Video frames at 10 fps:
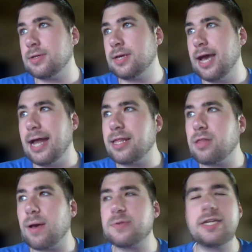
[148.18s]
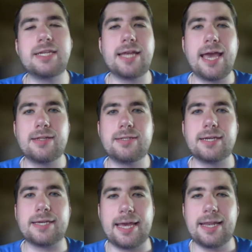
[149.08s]
Head to the website today to
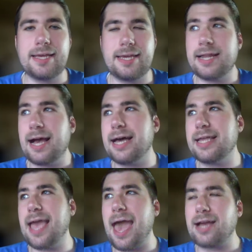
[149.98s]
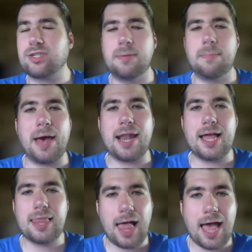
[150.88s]
get in on the action.
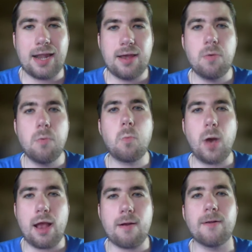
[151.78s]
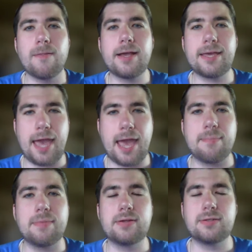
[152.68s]
BetOnline, where the
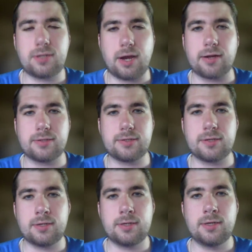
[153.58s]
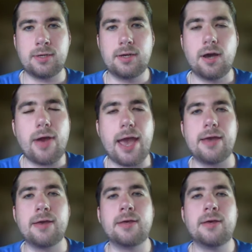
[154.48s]
game starts.
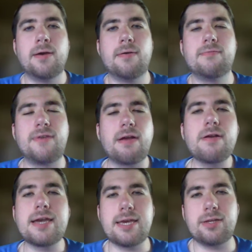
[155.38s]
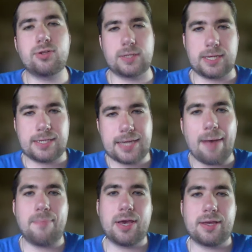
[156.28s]
Okay, very interesting
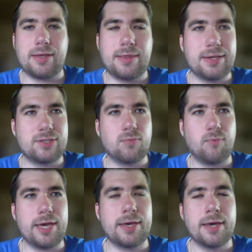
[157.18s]
topic this week.